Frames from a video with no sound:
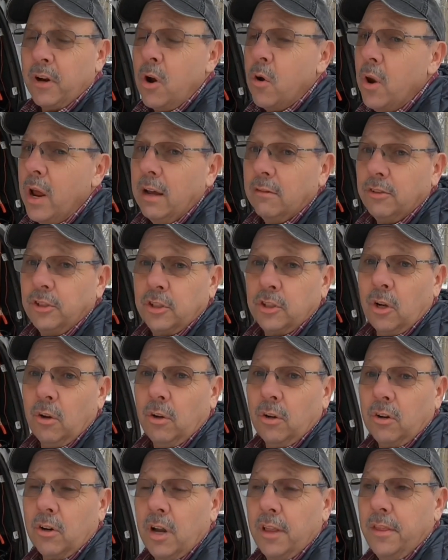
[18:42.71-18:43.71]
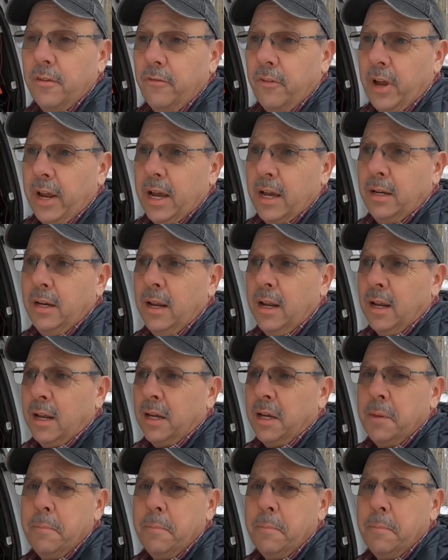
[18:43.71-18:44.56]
I don't have solar on the van.